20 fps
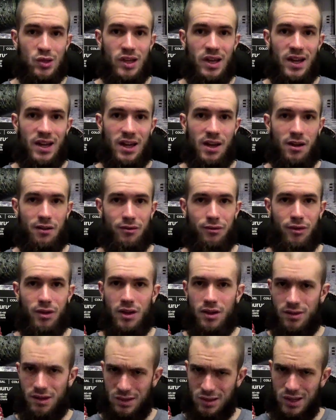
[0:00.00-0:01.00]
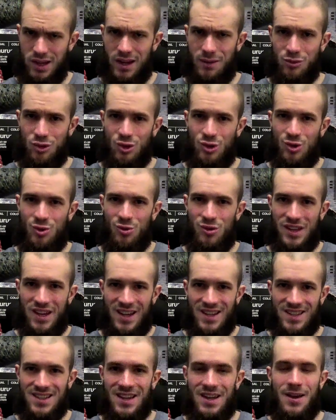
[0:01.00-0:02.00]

I have the time to do that,